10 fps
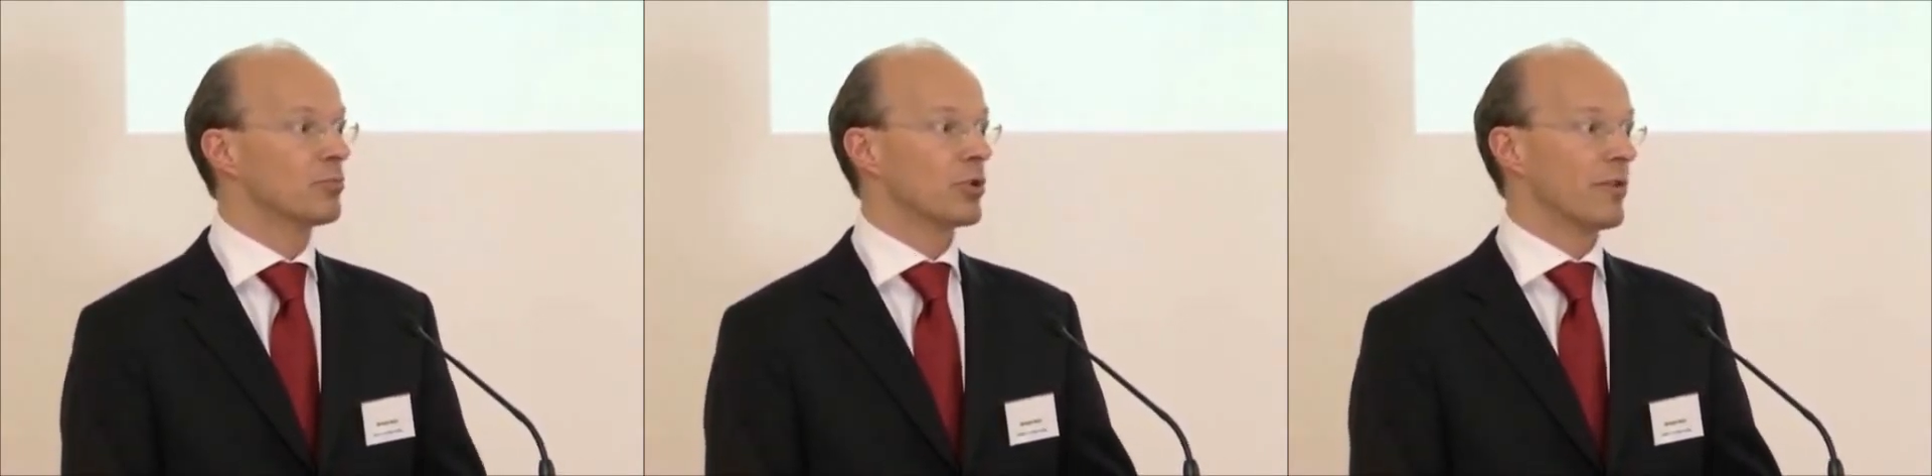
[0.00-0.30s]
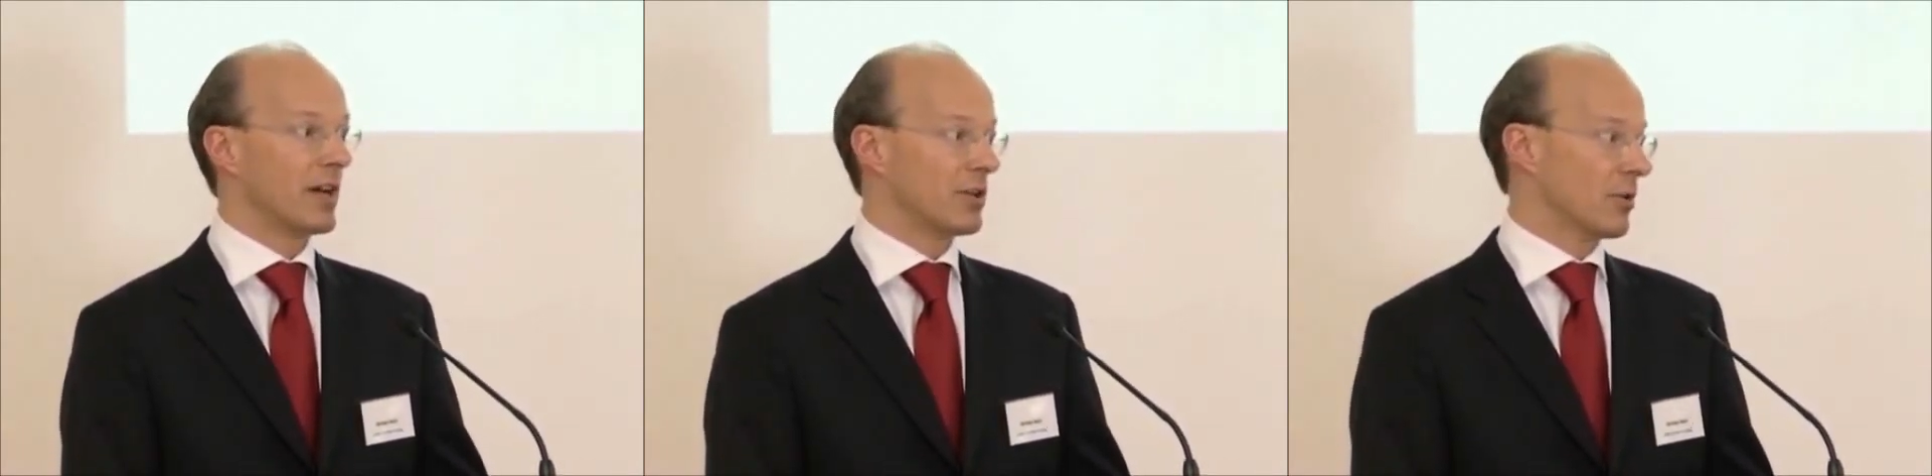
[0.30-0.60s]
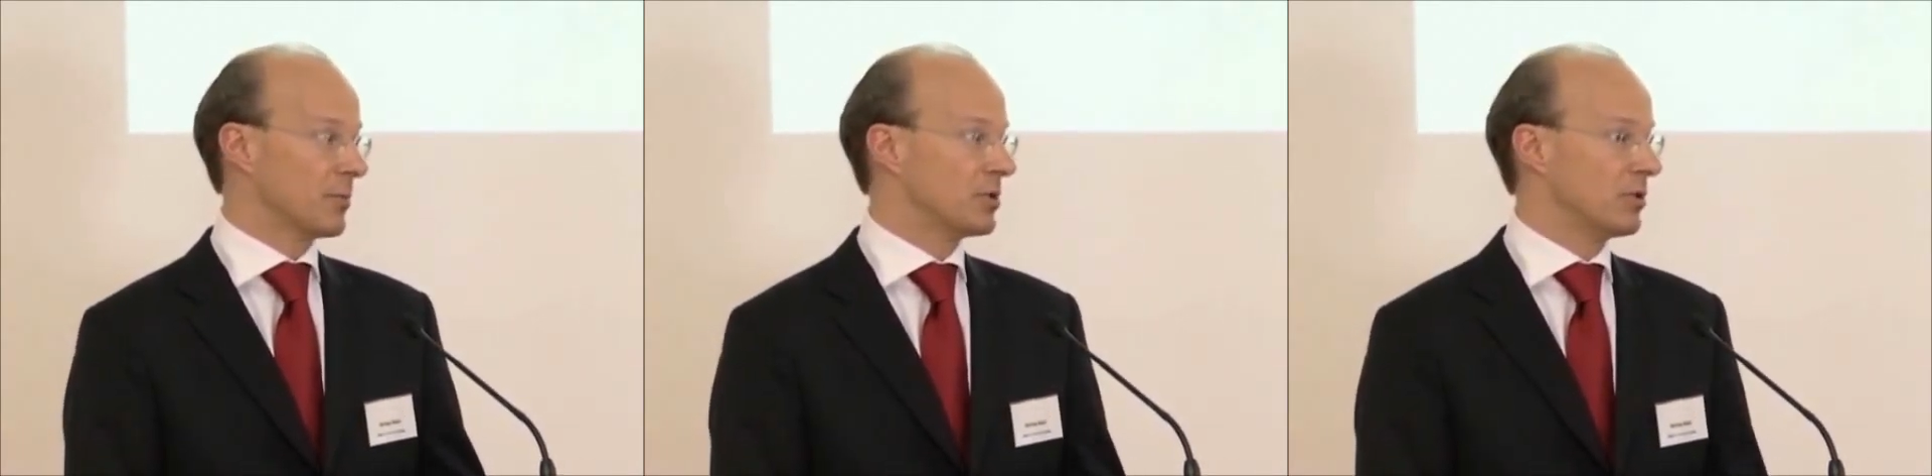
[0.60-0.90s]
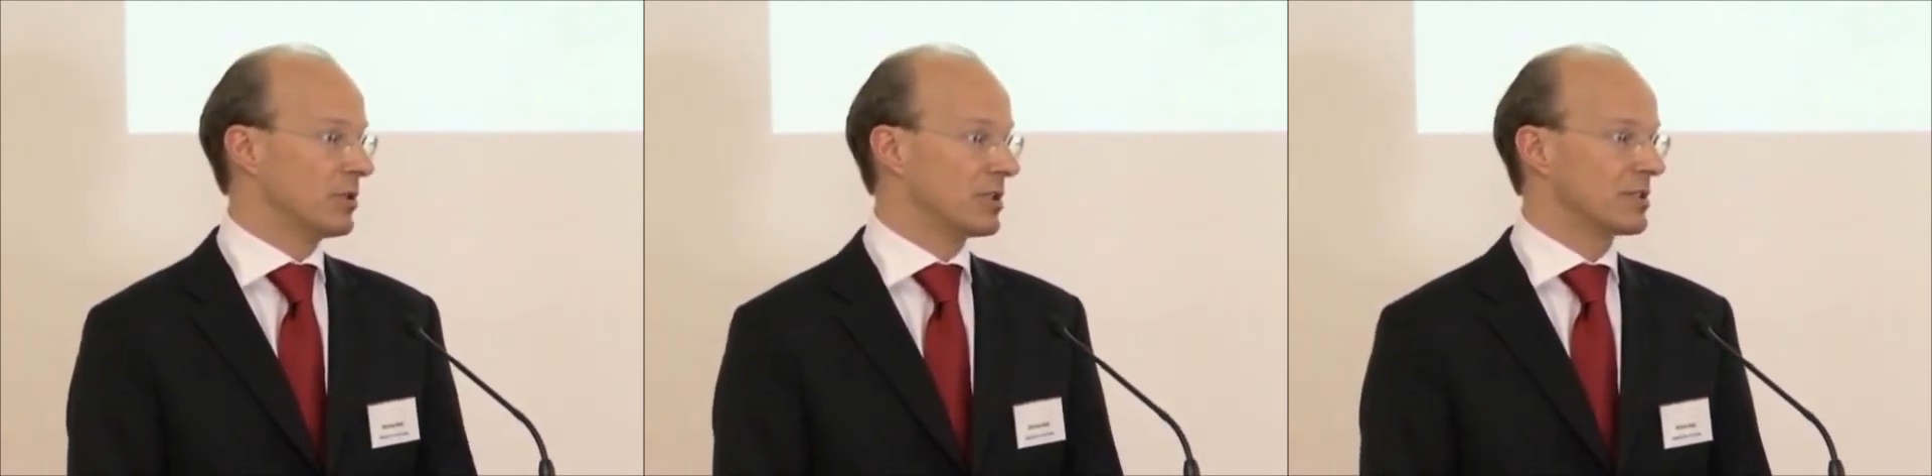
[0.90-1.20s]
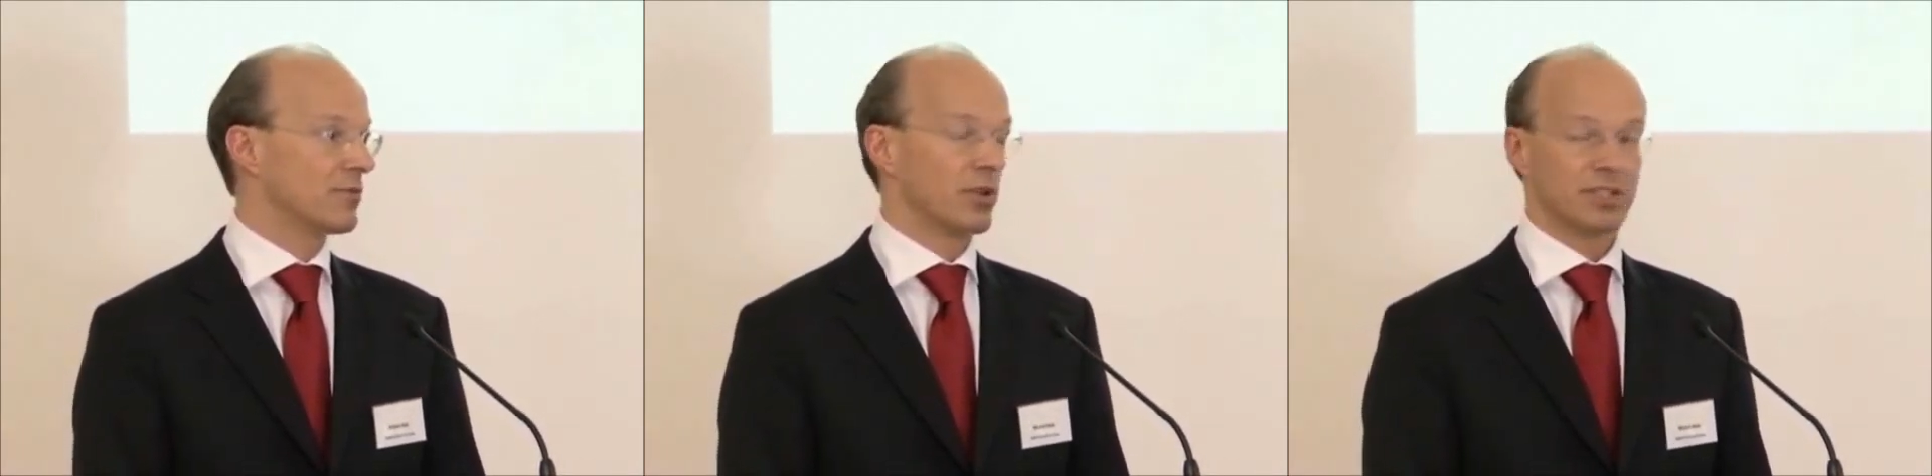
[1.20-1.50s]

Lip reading: providing opportunities for the